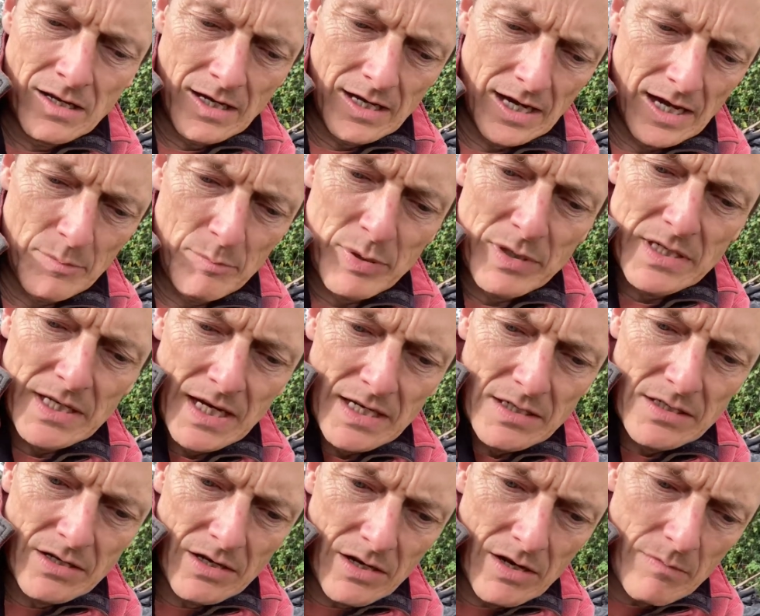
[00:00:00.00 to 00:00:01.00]

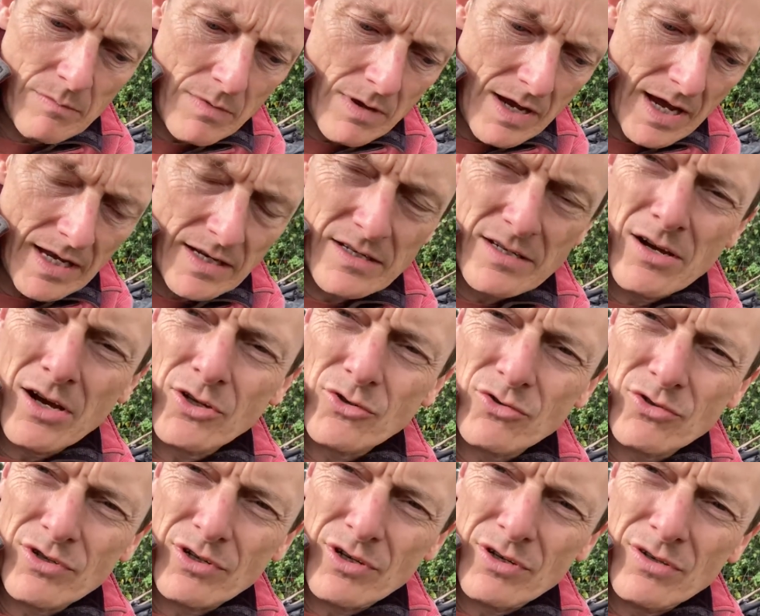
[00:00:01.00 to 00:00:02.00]
potassium and
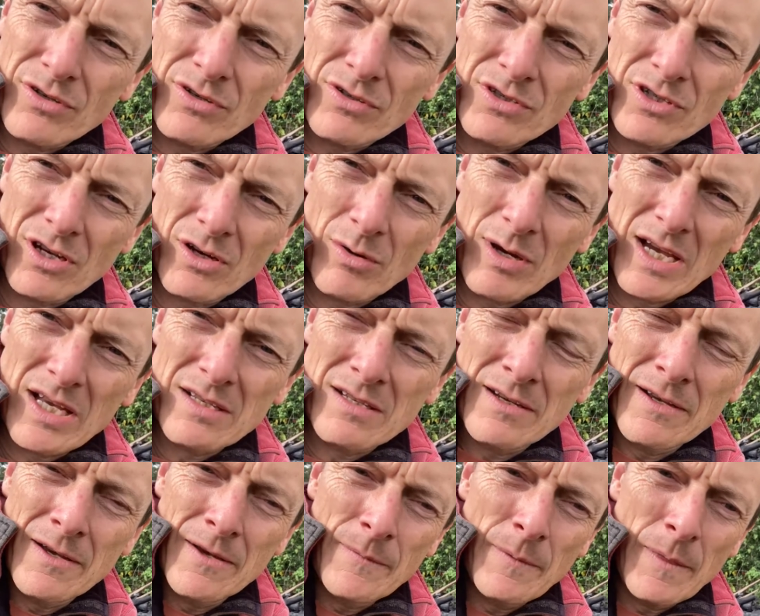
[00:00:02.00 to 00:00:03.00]
nitrogen to it,